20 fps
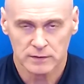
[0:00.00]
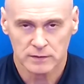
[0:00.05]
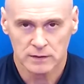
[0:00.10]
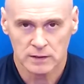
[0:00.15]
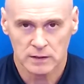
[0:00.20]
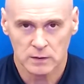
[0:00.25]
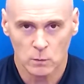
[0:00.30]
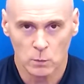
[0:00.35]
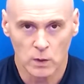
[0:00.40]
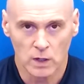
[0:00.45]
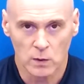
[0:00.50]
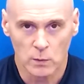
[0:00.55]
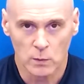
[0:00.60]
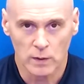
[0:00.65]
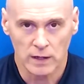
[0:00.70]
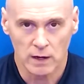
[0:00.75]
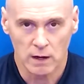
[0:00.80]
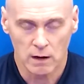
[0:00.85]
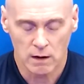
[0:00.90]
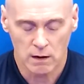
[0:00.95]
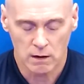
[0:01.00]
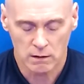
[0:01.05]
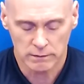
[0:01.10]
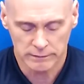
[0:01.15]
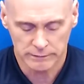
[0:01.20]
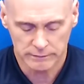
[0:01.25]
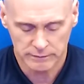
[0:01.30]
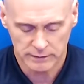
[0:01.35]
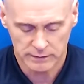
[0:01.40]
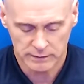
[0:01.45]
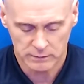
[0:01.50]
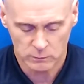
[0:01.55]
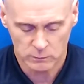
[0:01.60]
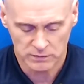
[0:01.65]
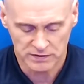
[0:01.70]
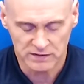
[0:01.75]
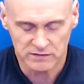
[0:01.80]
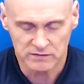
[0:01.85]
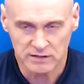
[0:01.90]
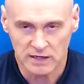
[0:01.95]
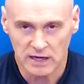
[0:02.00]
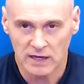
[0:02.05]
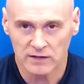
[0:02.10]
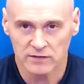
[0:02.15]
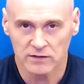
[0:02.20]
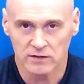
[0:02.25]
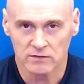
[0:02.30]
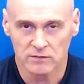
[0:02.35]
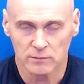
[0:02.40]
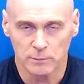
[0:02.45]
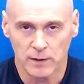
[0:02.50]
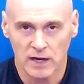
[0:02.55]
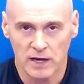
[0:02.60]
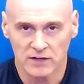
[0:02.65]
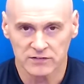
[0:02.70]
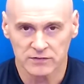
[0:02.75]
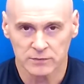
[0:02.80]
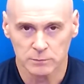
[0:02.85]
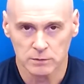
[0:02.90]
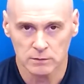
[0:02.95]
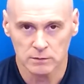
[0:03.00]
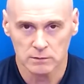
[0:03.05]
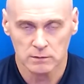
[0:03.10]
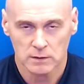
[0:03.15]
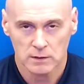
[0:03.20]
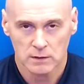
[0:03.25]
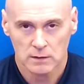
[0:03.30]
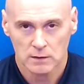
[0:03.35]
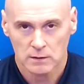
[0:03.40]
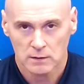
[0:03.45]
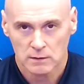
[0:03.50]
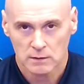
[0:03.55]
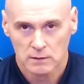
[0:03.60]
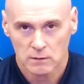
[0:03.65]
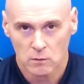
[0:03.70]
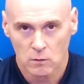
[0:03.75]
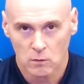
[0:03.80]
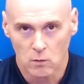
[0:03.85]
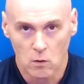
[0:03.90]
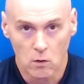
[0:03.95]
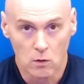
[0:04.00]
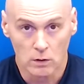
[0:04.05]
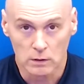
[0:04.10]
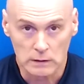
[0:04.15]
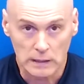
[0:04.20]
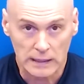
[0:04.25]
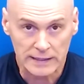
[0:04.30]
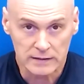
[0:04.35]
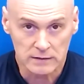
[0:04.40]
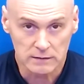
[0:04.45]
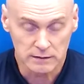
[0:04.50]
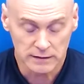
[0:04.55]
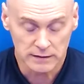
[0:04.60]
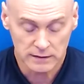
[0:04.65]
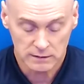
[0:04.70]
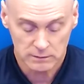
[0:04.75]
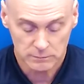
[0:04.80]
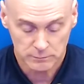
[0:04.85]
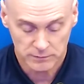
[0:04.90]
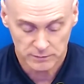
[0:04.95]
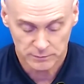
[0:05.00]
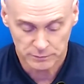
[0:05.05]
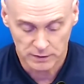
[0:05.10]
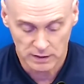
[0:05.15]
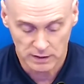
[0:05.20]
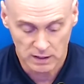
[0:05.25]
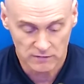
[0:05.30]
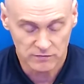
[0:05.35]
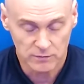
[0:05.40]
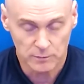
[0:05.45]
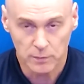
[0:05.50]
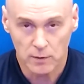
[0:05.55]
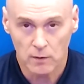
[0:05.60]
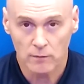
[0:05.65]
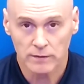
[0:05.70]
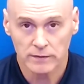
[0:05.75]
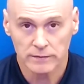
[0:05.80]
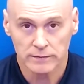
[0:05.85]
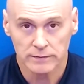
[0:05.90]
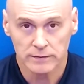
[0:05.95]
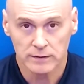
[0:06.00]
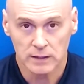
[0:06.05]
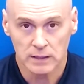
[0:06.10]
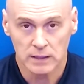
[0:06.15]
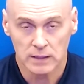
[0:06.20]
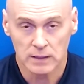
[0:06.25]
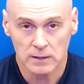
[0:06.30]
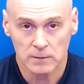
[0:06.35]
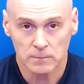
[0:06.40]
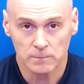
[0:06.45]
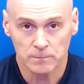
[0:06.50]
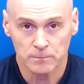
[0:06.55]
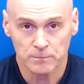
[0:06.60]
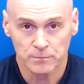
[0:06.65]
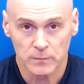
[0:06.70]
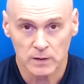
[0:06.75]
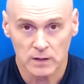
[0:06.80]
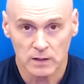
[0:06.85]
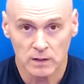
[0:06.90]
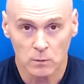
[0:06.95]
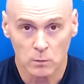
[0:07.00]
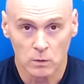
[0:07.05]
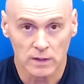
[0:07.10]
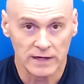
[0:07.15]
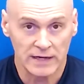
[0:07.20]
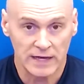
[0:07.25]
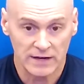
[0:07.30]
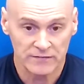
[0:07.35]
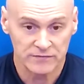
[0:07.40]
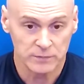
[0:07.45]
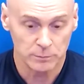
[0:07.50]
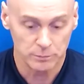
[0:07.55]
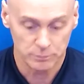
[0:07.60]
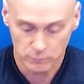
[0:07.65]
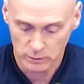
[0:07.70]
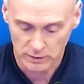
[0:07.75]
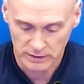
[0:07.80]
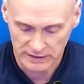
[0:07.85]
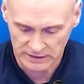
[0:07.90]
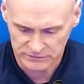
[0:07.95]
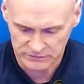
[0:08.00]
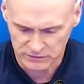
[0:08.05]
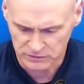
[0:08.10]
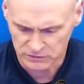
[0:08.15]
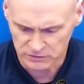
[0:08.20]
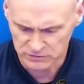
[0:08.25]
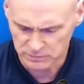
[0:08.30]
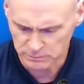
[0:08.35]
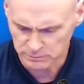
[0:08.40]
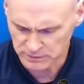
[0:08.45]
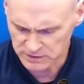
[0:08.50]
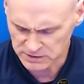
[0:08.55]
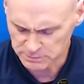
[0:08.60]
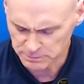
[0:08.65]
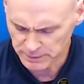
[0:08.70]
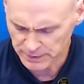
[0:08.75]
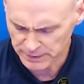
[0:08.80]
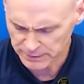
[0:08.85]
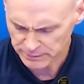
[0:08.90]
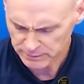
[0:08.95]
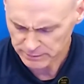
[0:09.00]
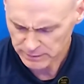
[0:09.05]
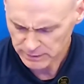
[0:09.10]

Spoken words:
where we are and with these guys as a possible or likely playoff opponent, we're going to have to do some things better.